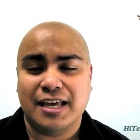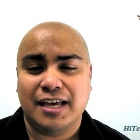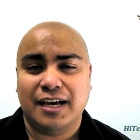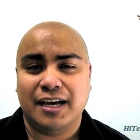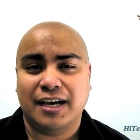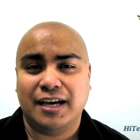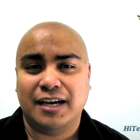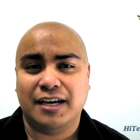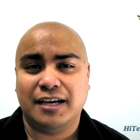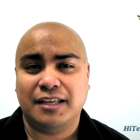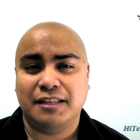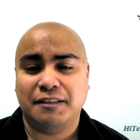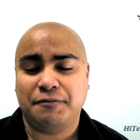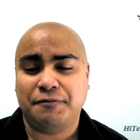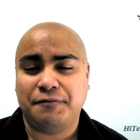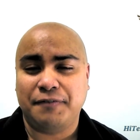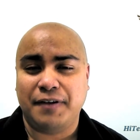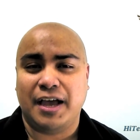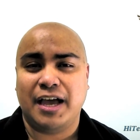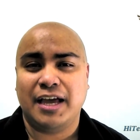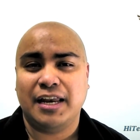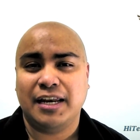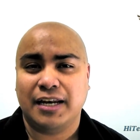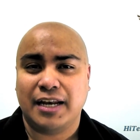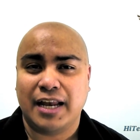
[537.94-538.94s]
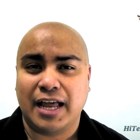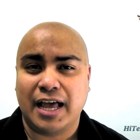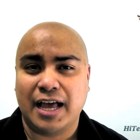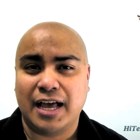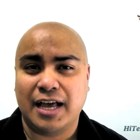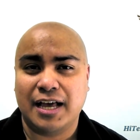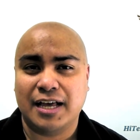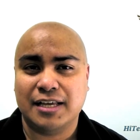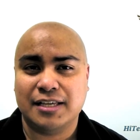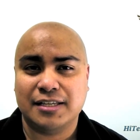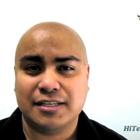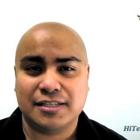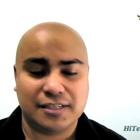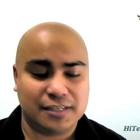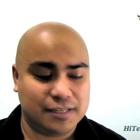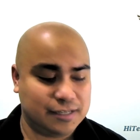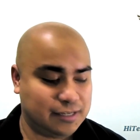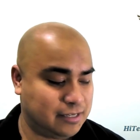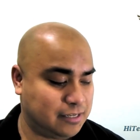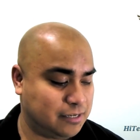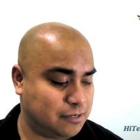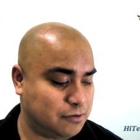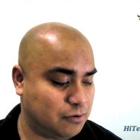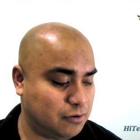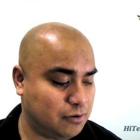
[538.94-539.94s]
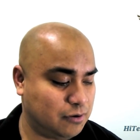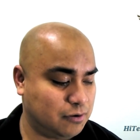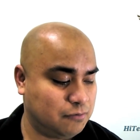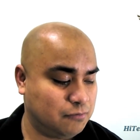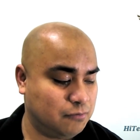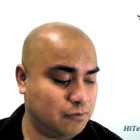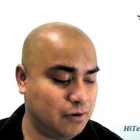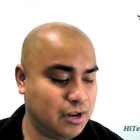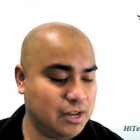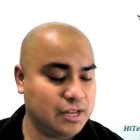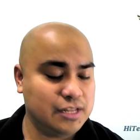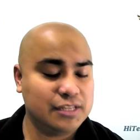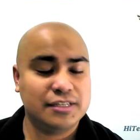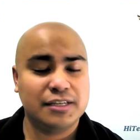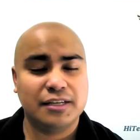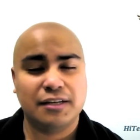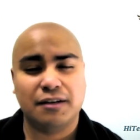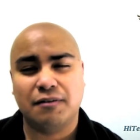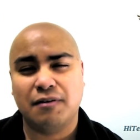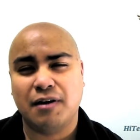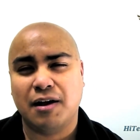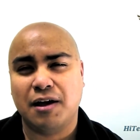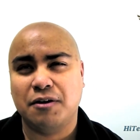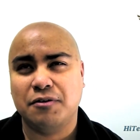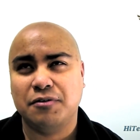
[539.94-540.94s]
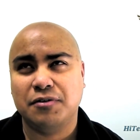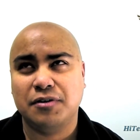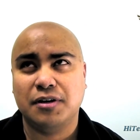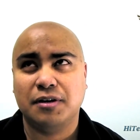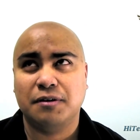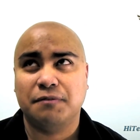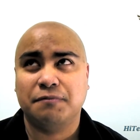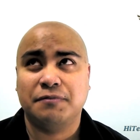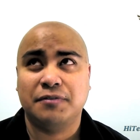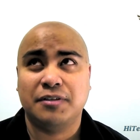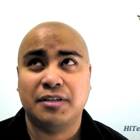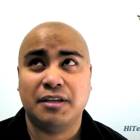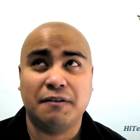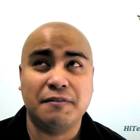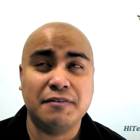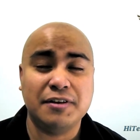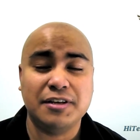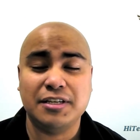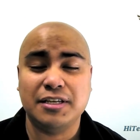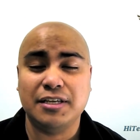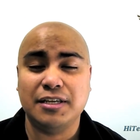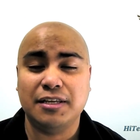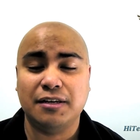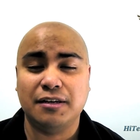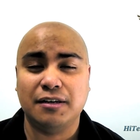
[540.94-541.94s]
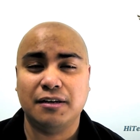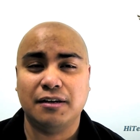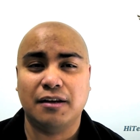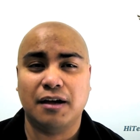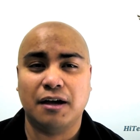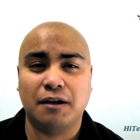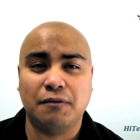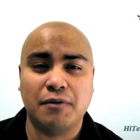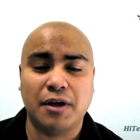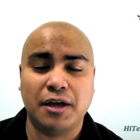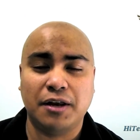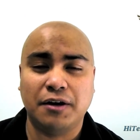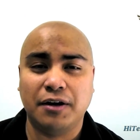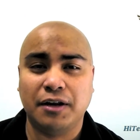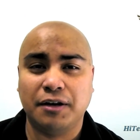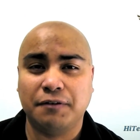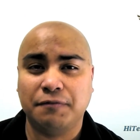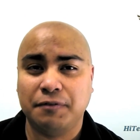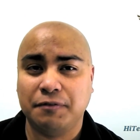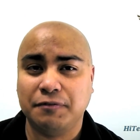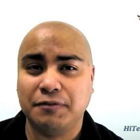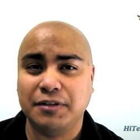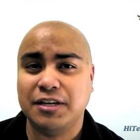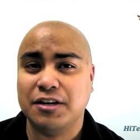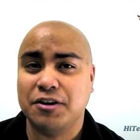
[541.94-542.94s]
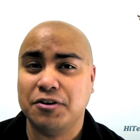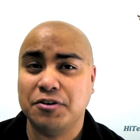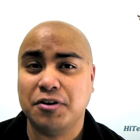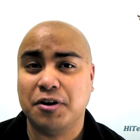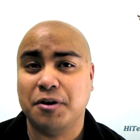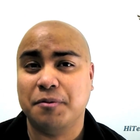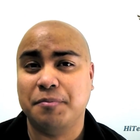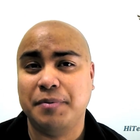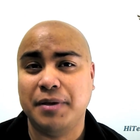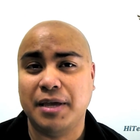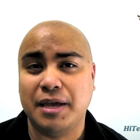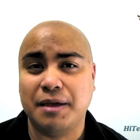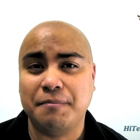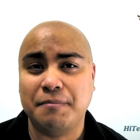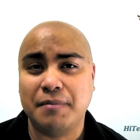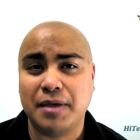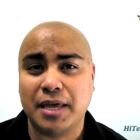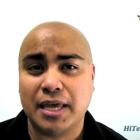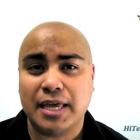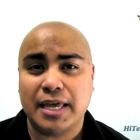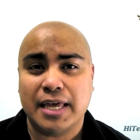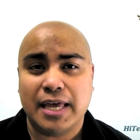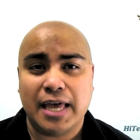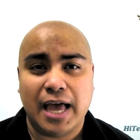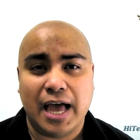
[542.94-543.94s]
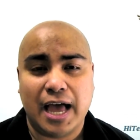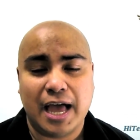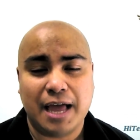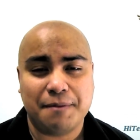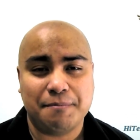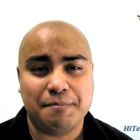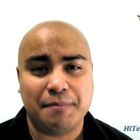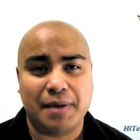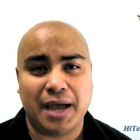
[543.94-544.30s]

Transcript: uh, the fan it has it runs at around 17 uh, rather at 1500 RPM at